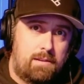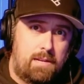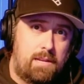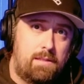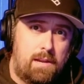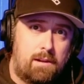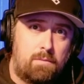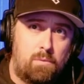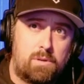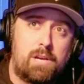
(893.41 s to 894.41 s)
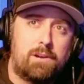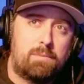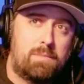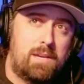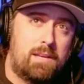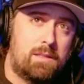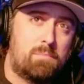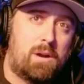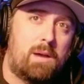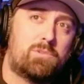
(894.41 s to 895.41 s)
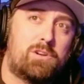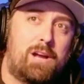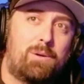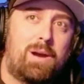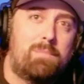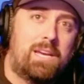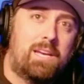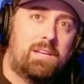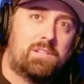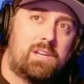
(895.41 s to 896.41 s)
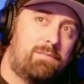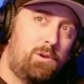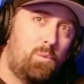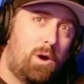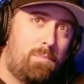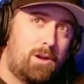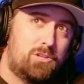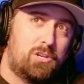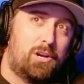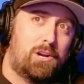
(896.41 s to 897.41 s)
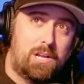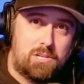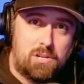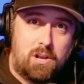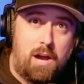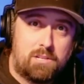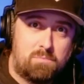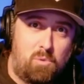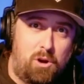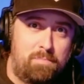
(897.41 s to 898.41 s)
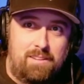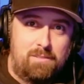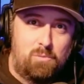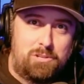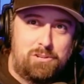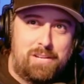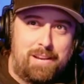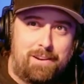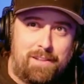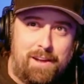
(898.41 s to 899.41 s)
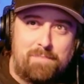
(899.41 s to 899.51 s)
in there were telling me the primes are now coming in and say, if you want modularity, it should cost more. What's your take on that?